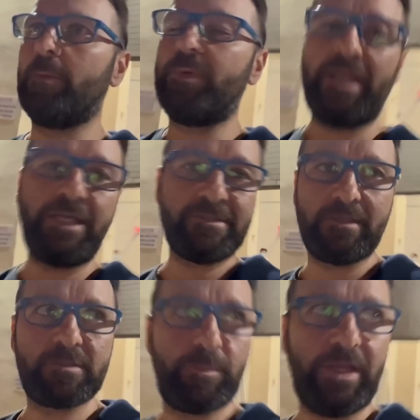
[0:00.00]
and ace ten
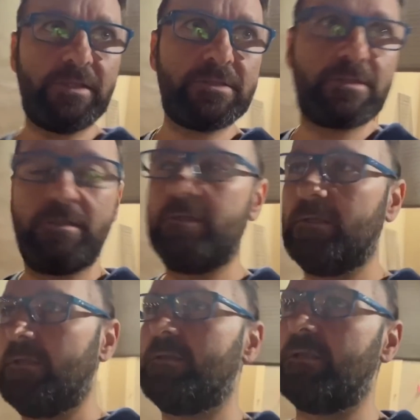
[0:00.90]
of spades.
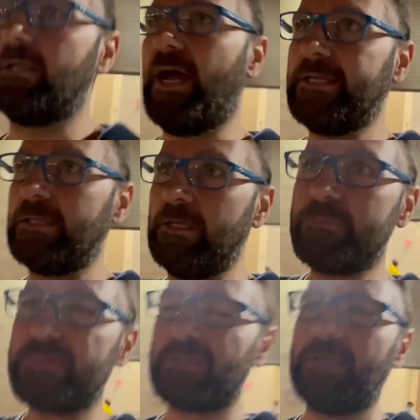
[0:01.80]
The nine
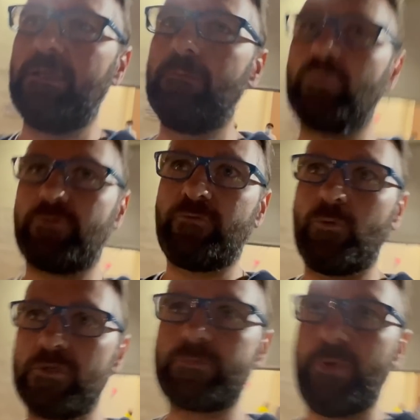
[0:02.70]
limps. I limped with the
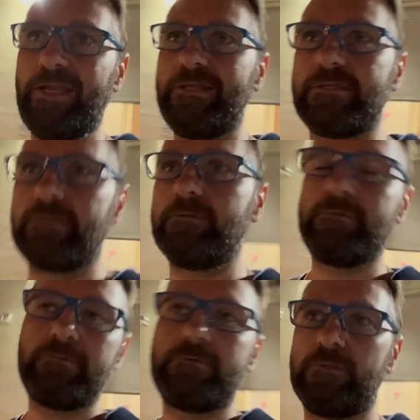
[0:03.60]
four spades
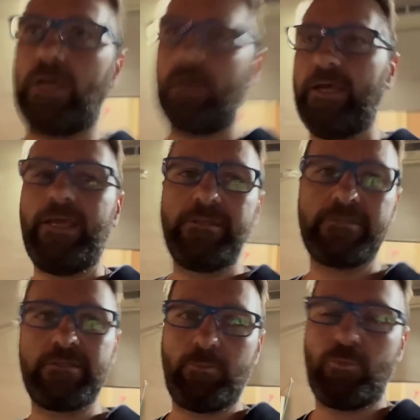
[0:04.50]
and uh, Ant
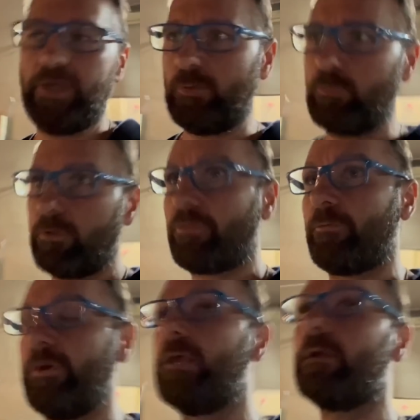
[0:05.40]
is in the bring in with a
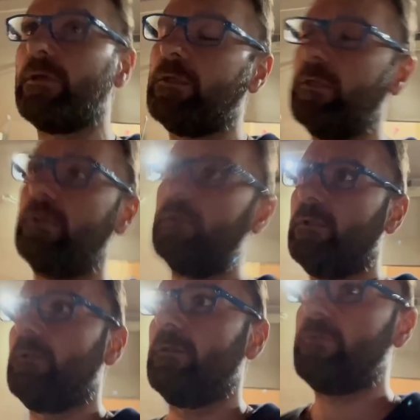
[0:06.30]
three.
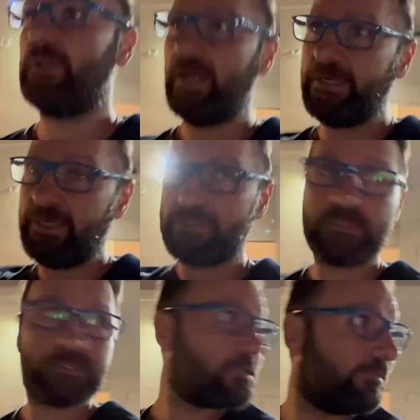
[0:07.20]
The nine catches
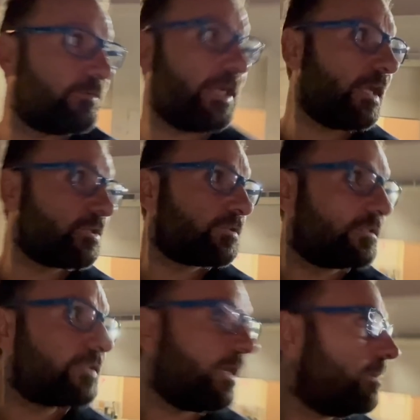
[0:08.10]
a seven. I catch the
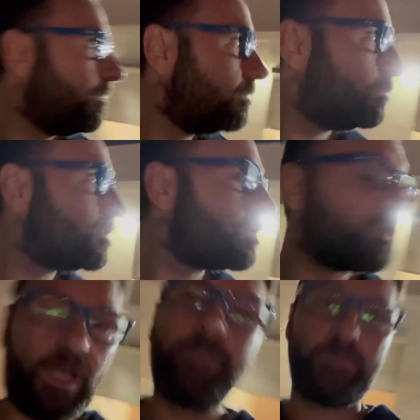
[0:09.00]
ten, which is,
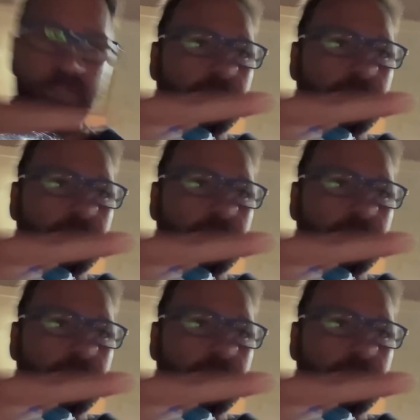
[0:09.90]
I'm in the